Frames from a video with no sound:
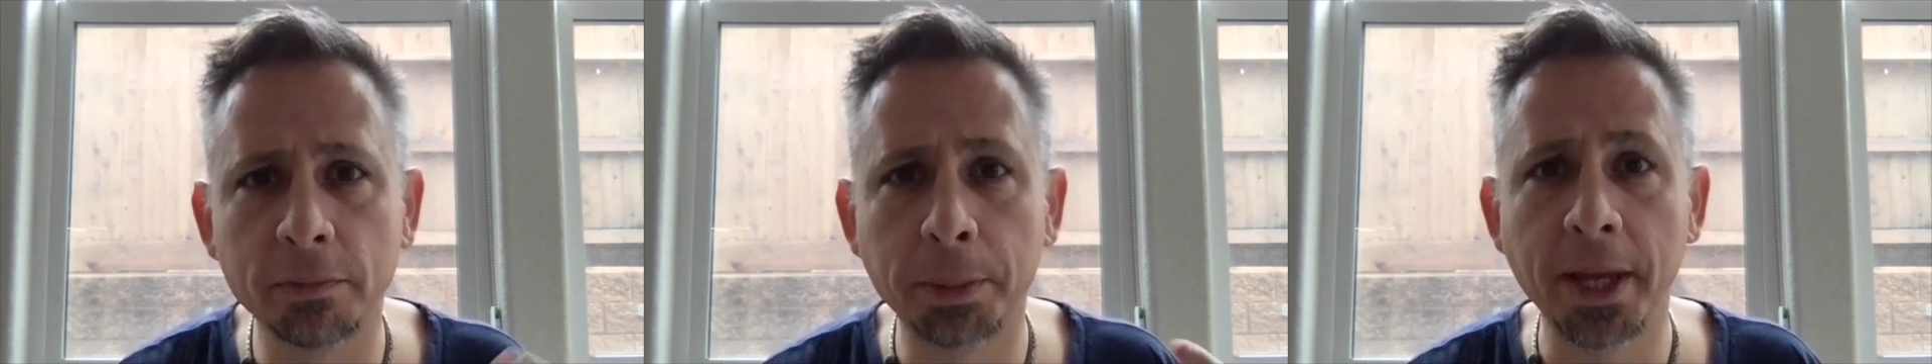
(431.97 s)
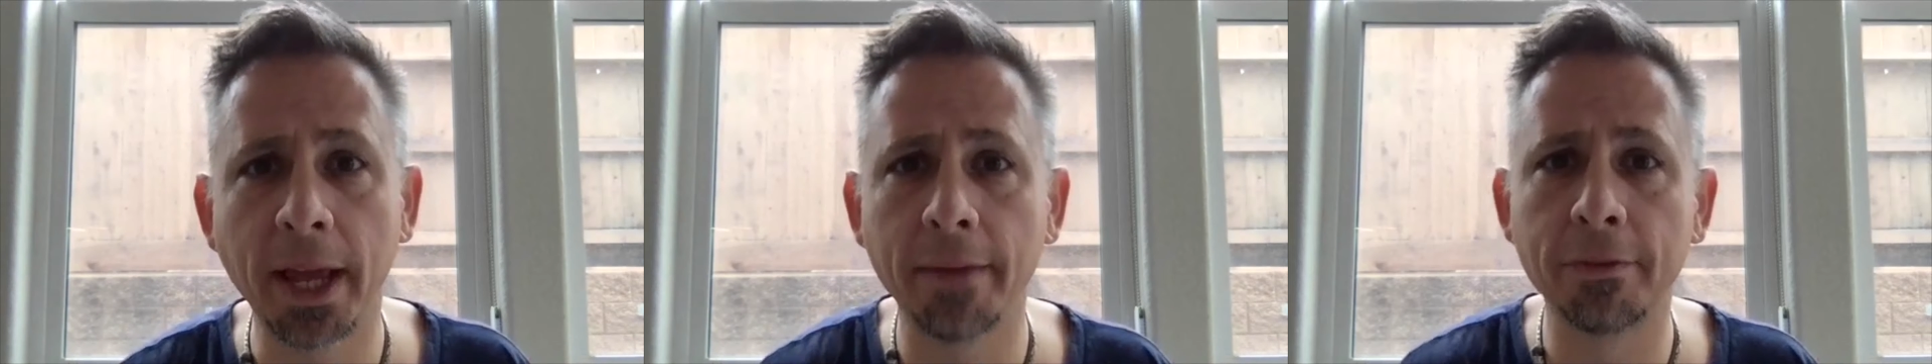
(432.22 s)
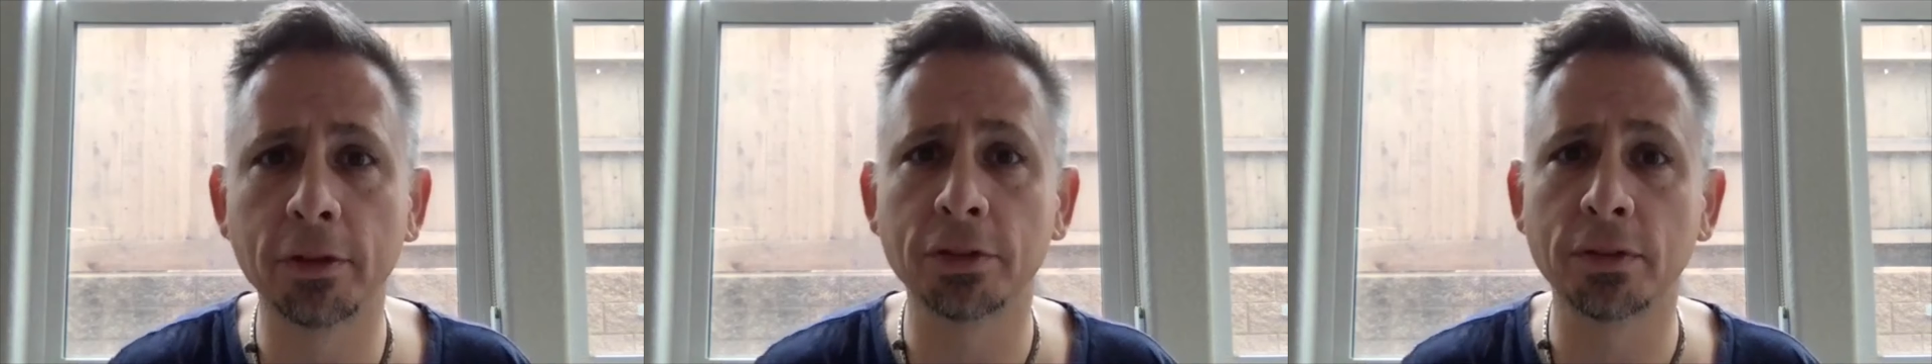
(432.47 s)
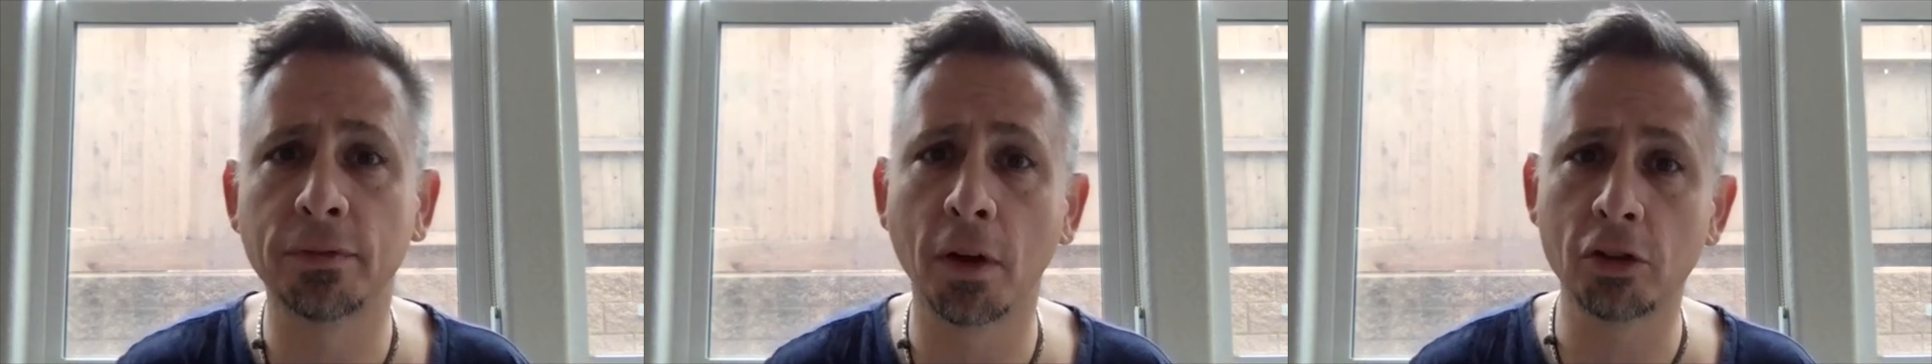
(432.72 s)
behavior is a
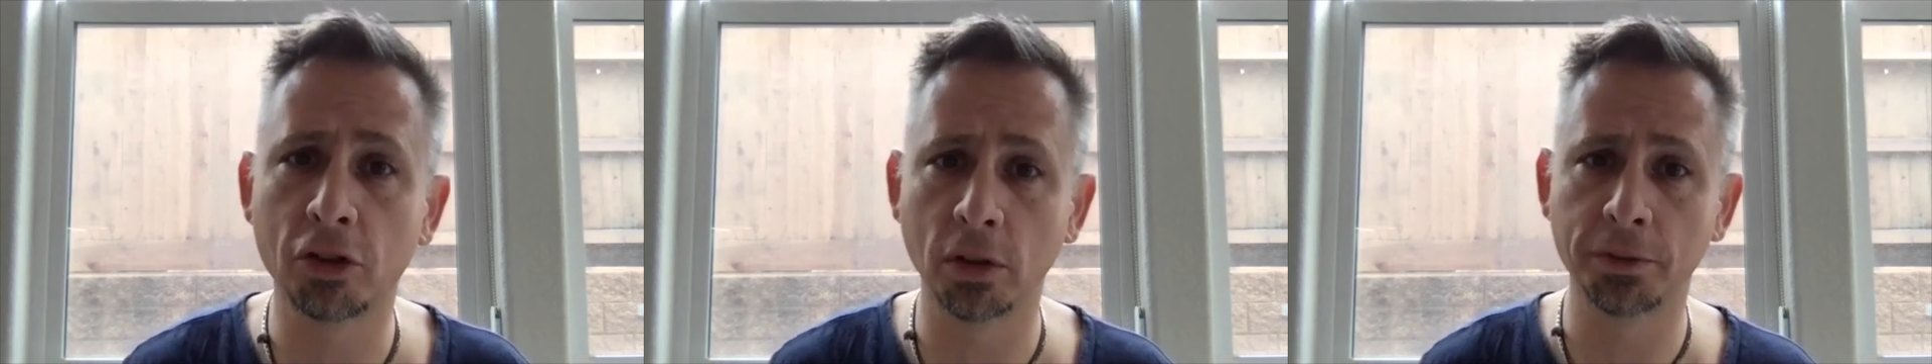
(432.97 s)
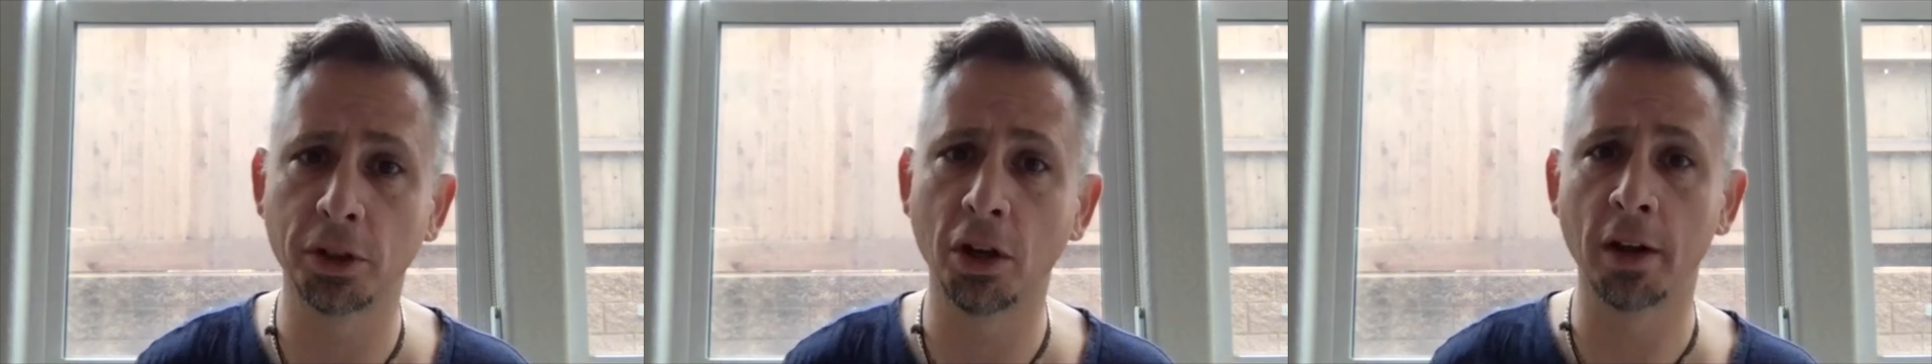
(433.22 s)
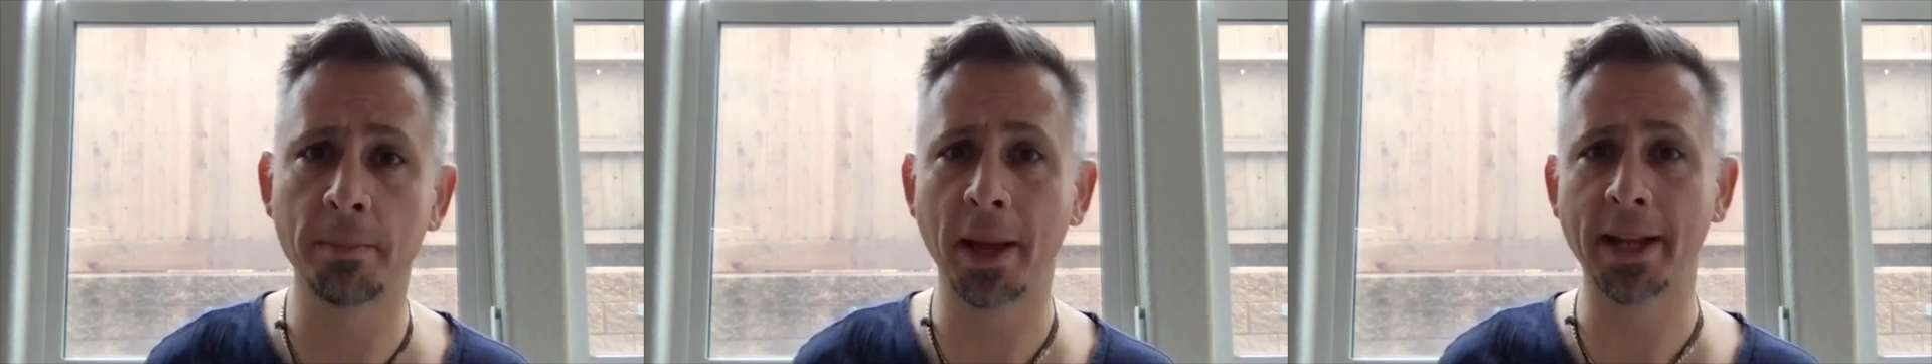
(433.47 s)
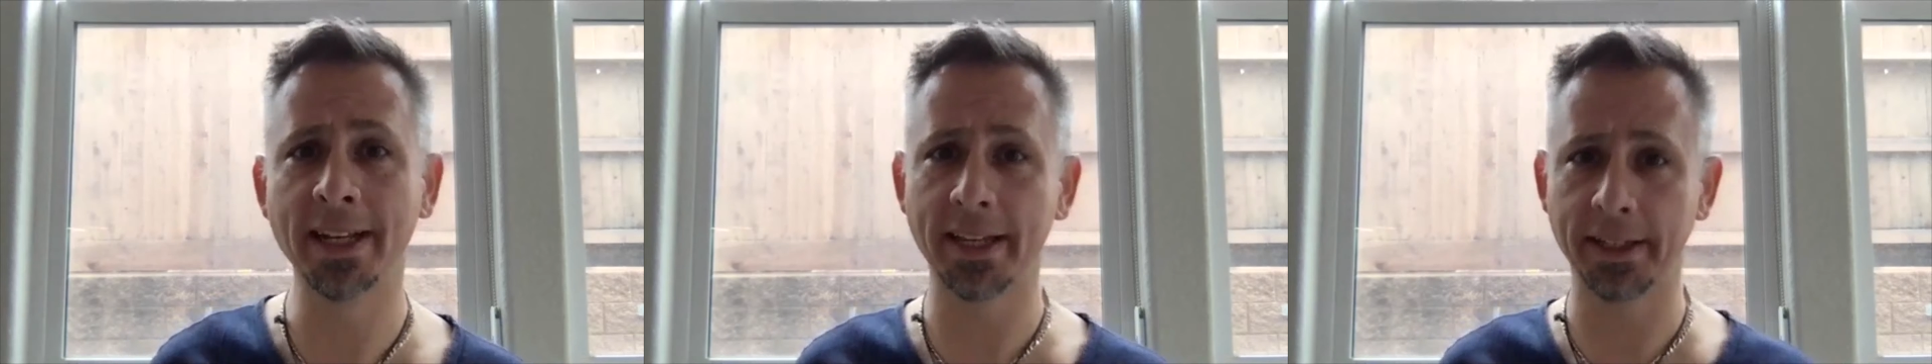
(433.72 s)
function of your
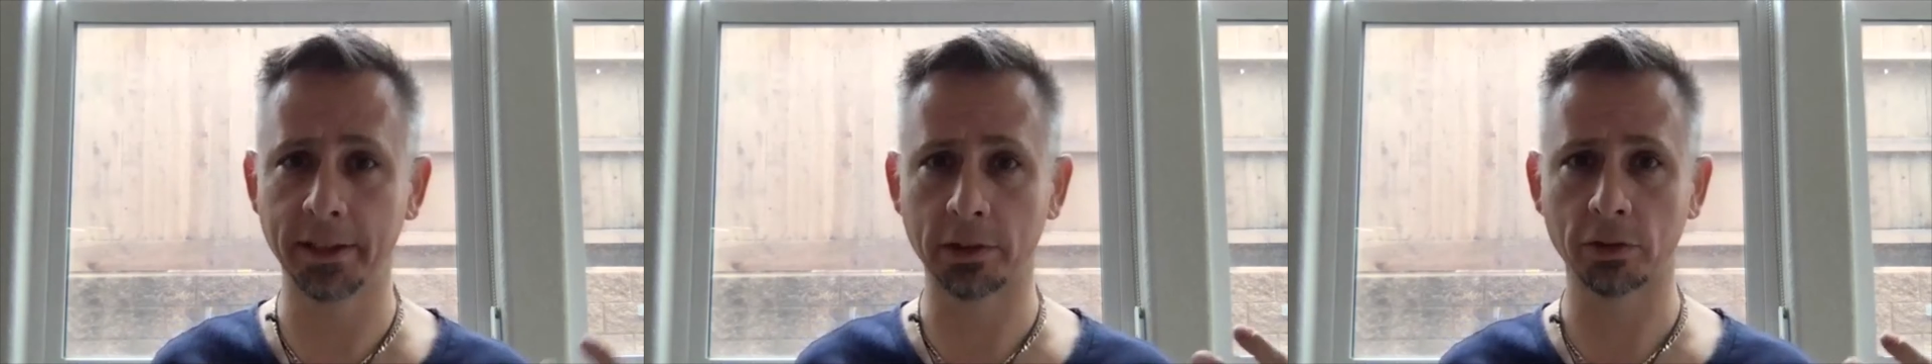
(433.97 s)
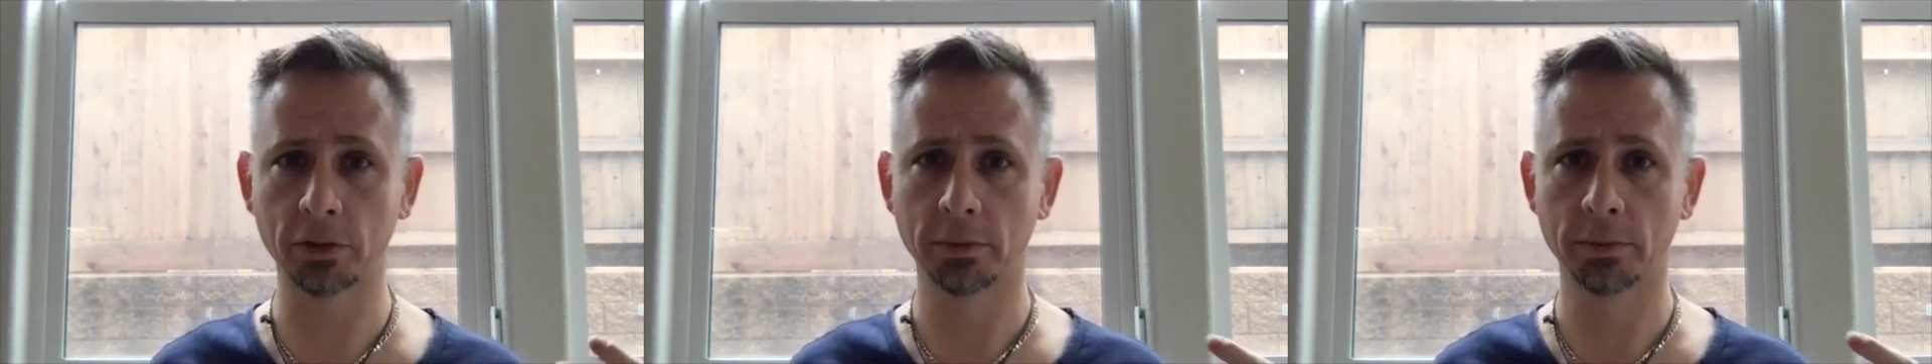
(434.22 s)
unmet needs.